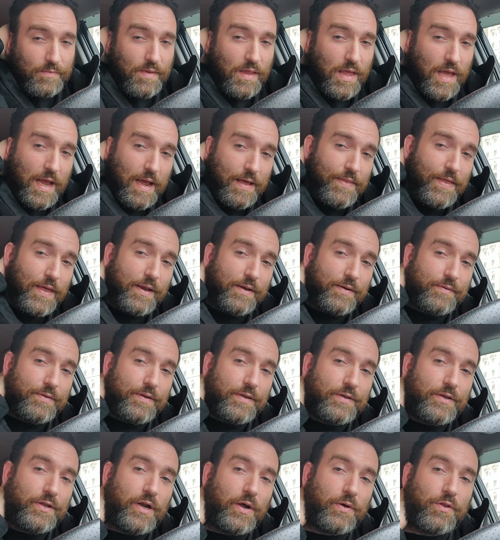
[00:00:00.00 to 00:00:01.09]
And then,
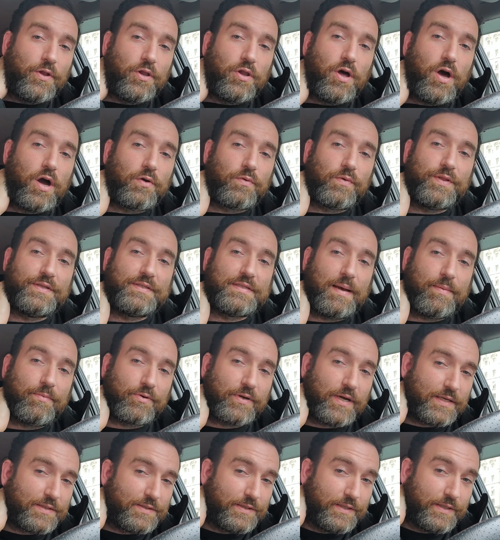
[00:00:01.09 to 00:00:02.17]
in the long run, the
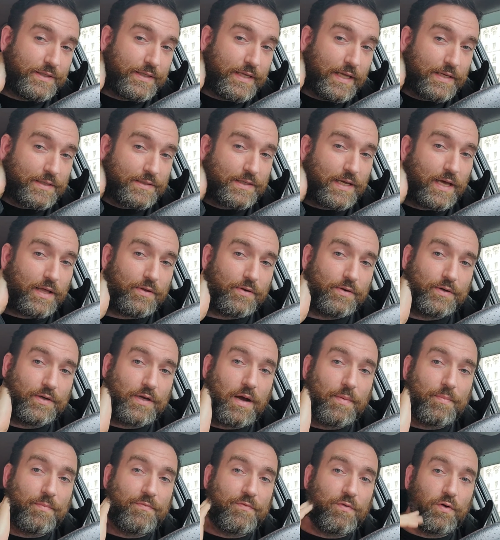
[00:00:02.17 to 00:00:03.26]
Democrats need to get it together and
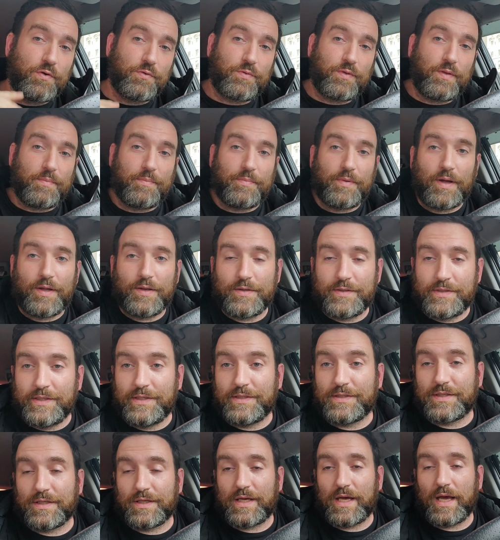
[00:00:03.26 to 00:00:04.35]
come forth with a
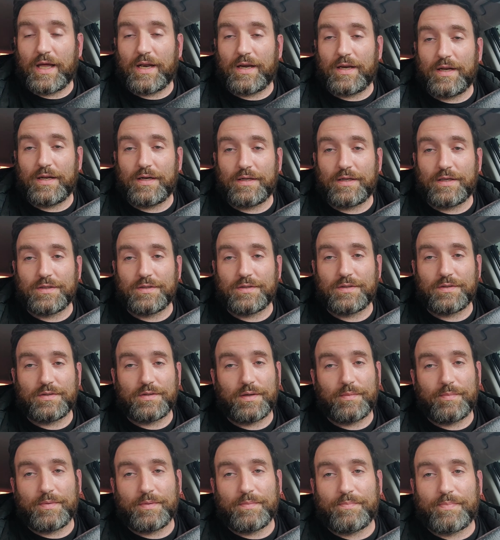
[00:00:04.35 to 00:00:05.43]
decent candidate, because
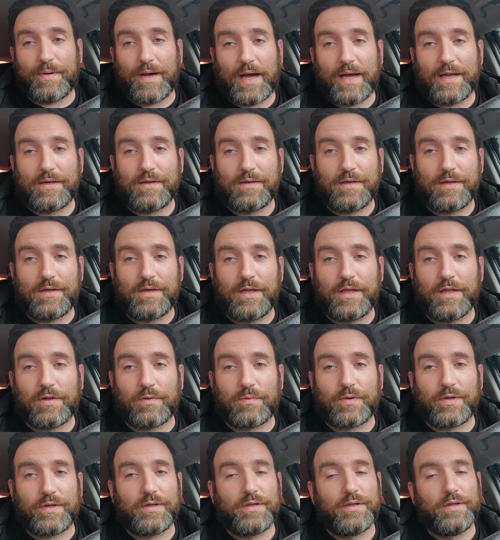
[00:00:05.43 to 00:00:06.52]
Biden and
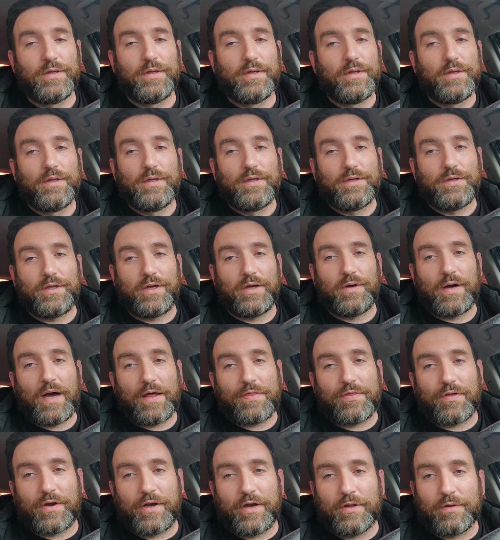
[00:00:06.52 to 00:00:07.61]
Hillary, I
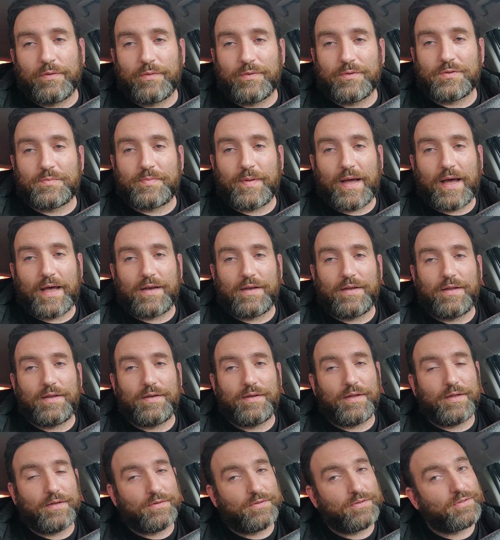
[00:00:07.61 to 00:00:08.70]
thought Hillary was bad, and then
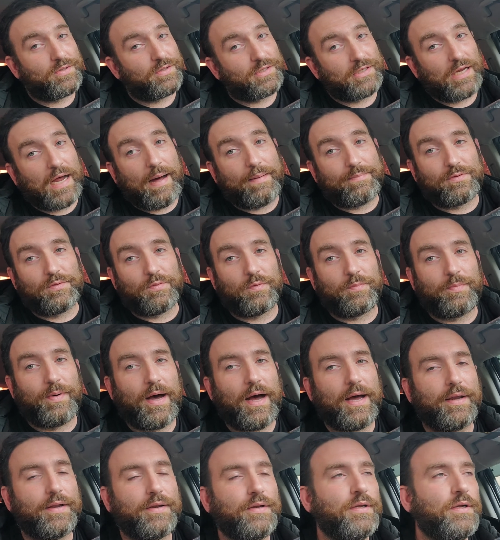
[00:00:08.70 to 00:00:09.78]
they just topped it with
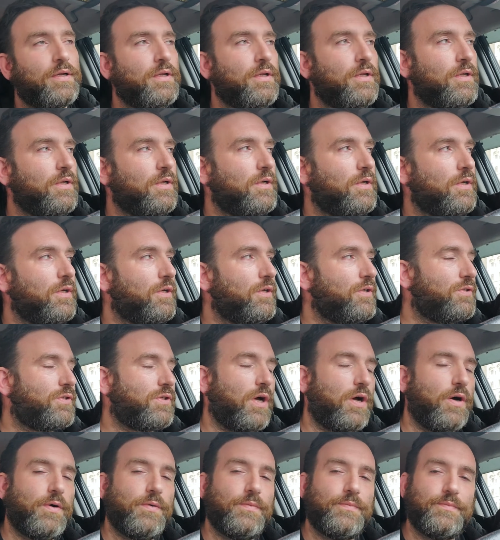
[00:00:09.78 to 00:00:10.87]
Biden.
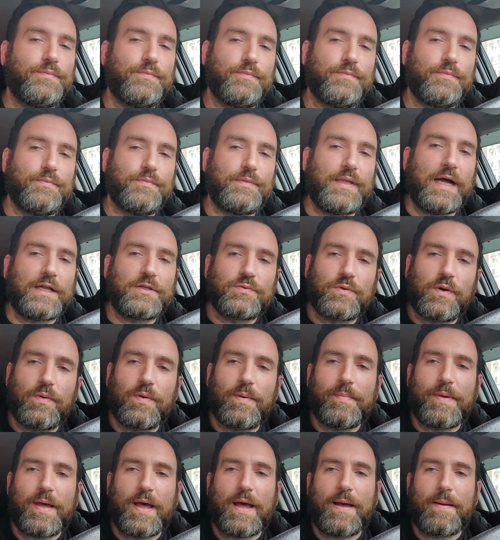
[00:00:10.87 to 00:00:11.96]
So that's where
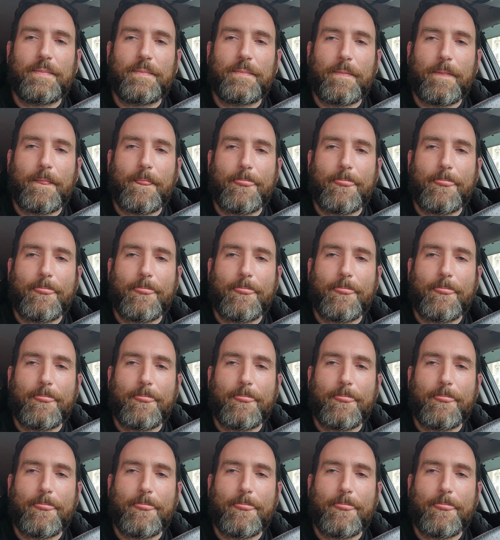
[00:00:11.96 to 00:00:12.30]
I'm at.